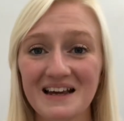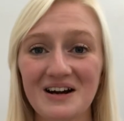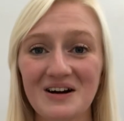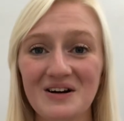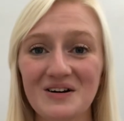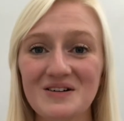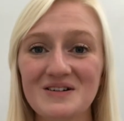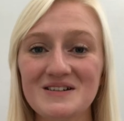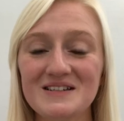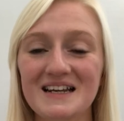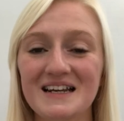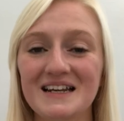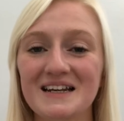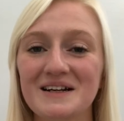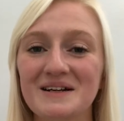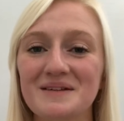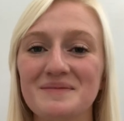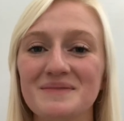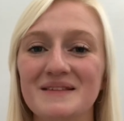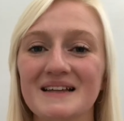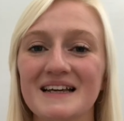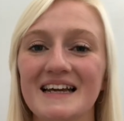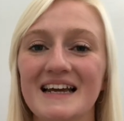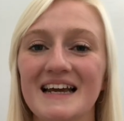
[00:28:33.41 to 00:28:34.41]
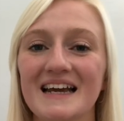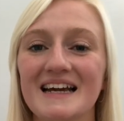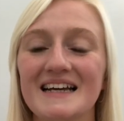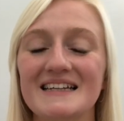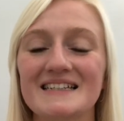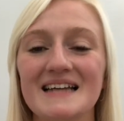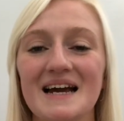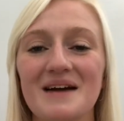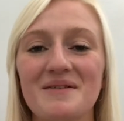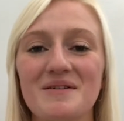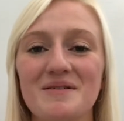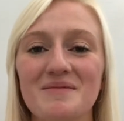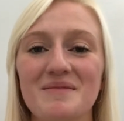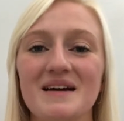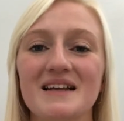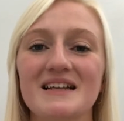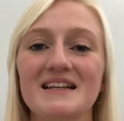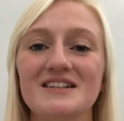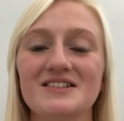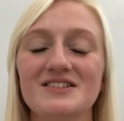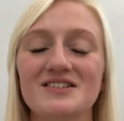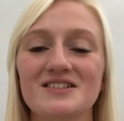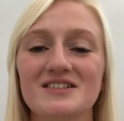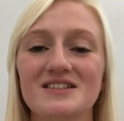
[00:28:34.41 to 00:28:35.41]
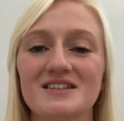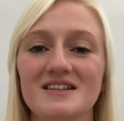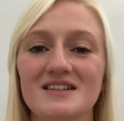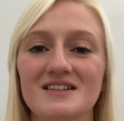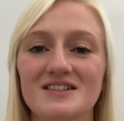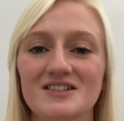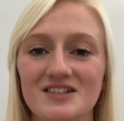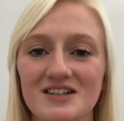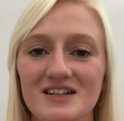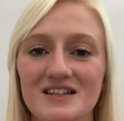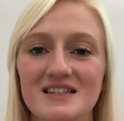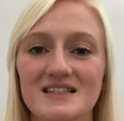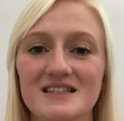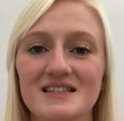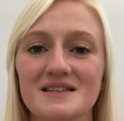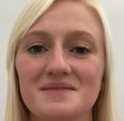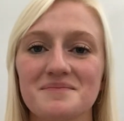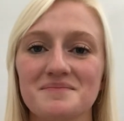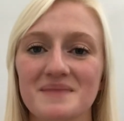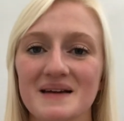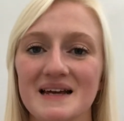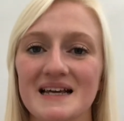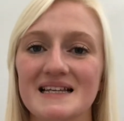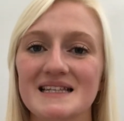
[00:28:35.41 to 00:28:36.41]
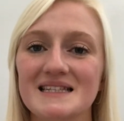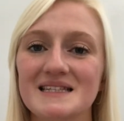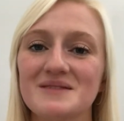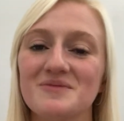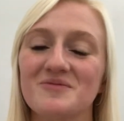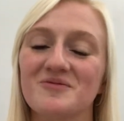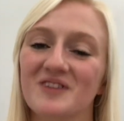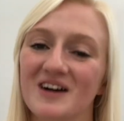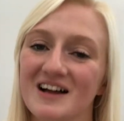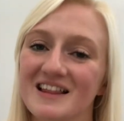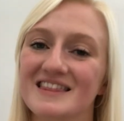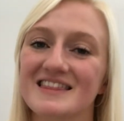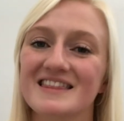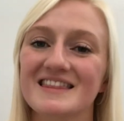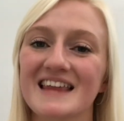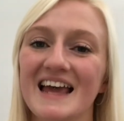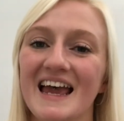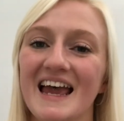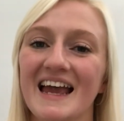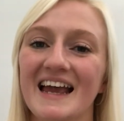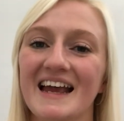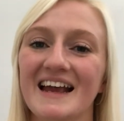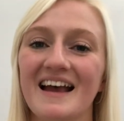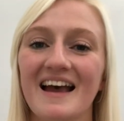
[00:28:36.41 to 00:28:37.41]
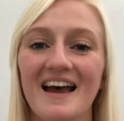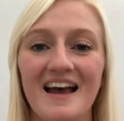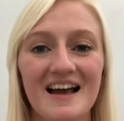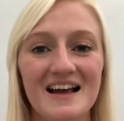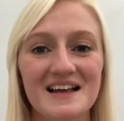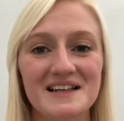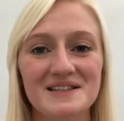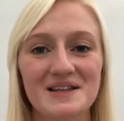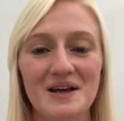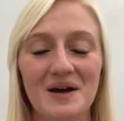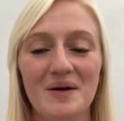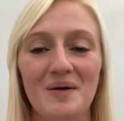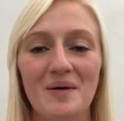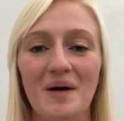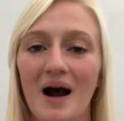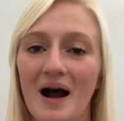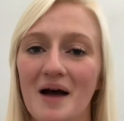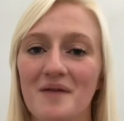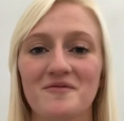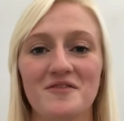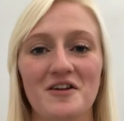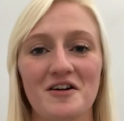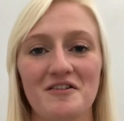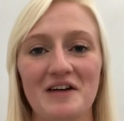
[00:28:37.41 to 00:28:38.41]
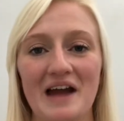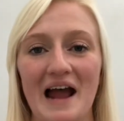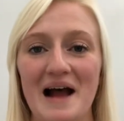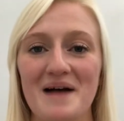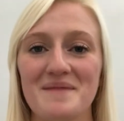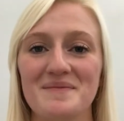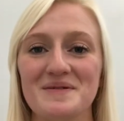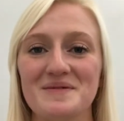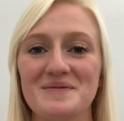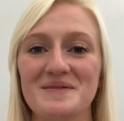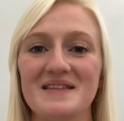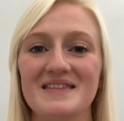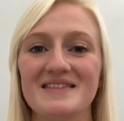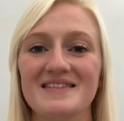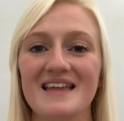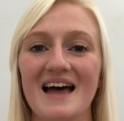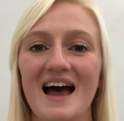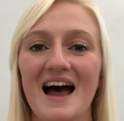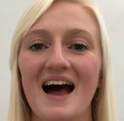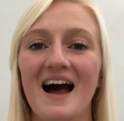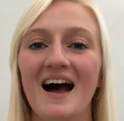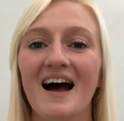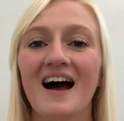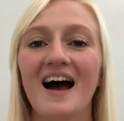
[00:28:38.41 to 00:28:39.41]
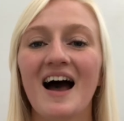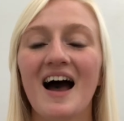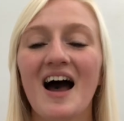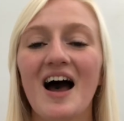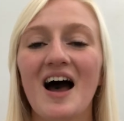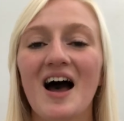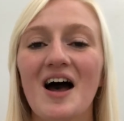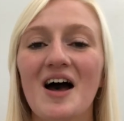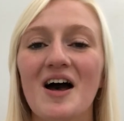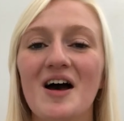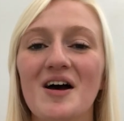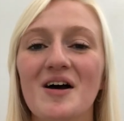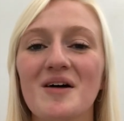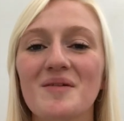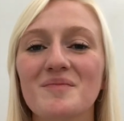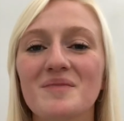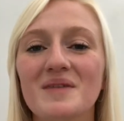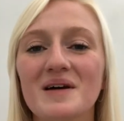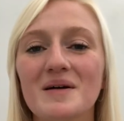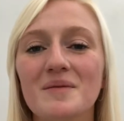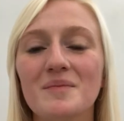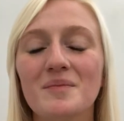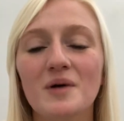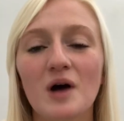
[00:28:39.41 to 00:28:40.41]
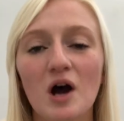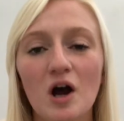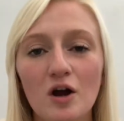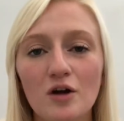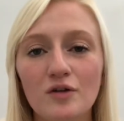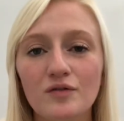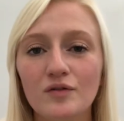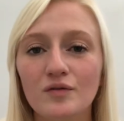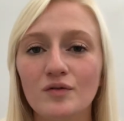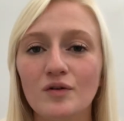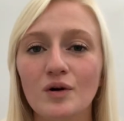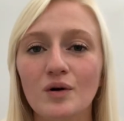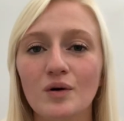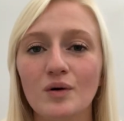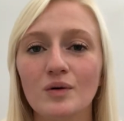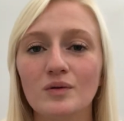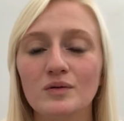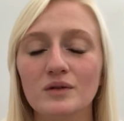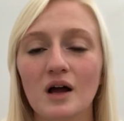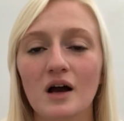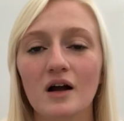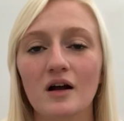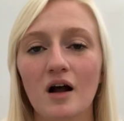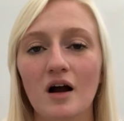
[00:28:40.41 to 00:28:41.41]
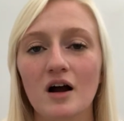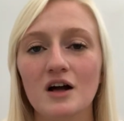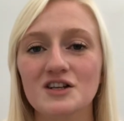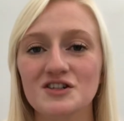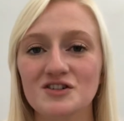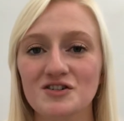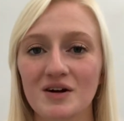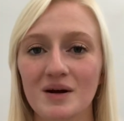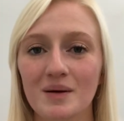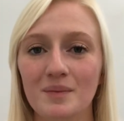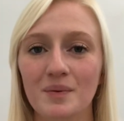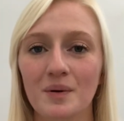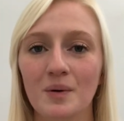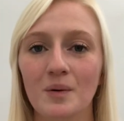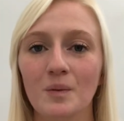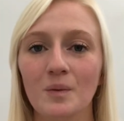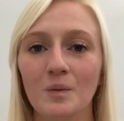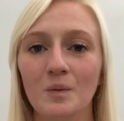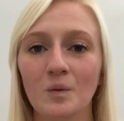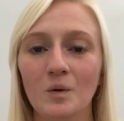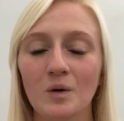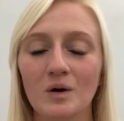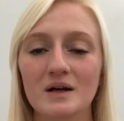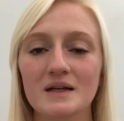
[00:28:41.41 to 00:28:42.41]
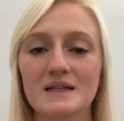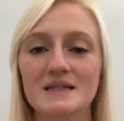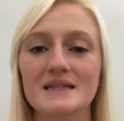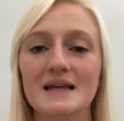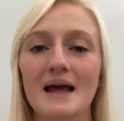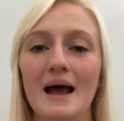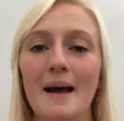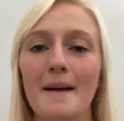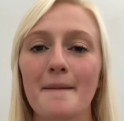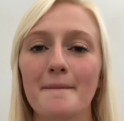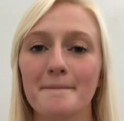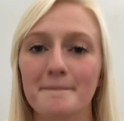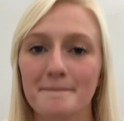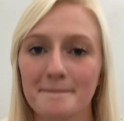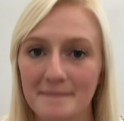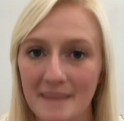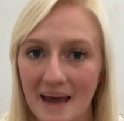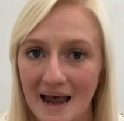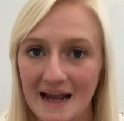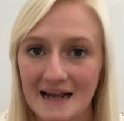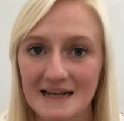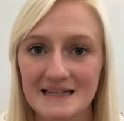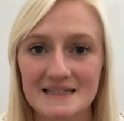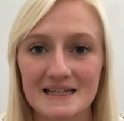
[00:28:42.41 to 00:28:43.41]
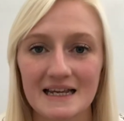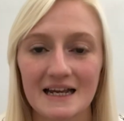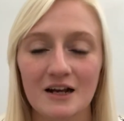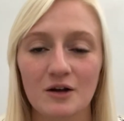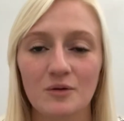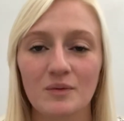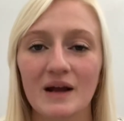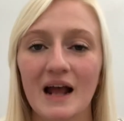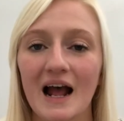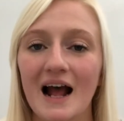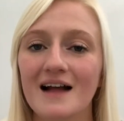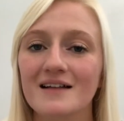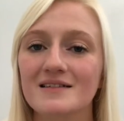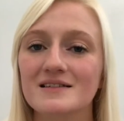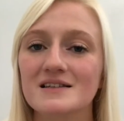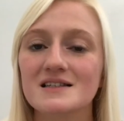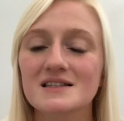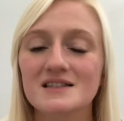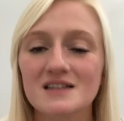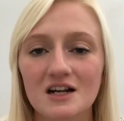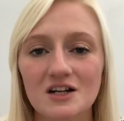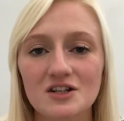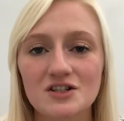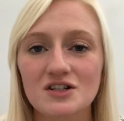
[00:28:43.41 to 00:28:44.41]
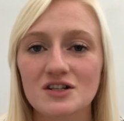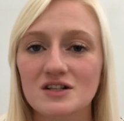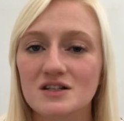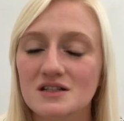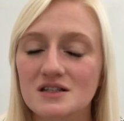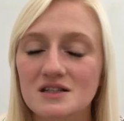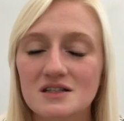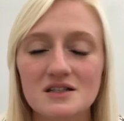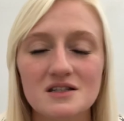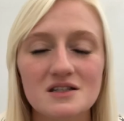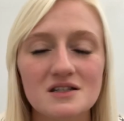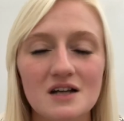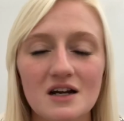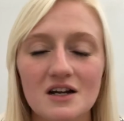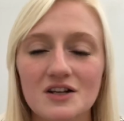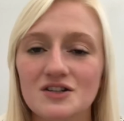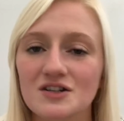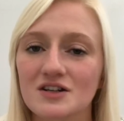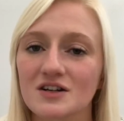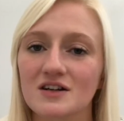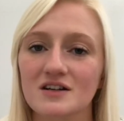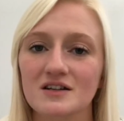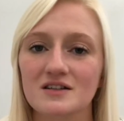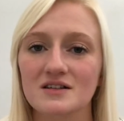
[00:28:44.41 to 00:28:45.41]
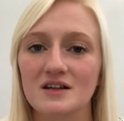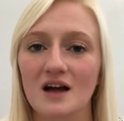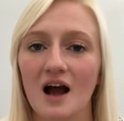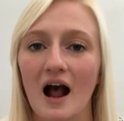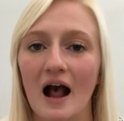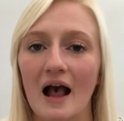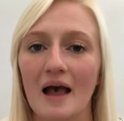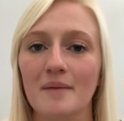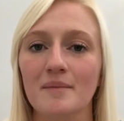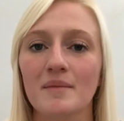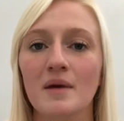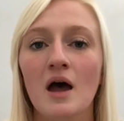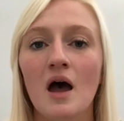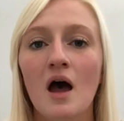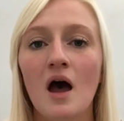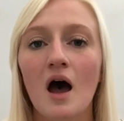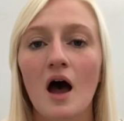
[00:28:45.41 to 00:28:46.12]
All done and completed, and we managed to just miss one thing, so I'm very happy with that. But overall, like, our trip was amazing. We had such a good time.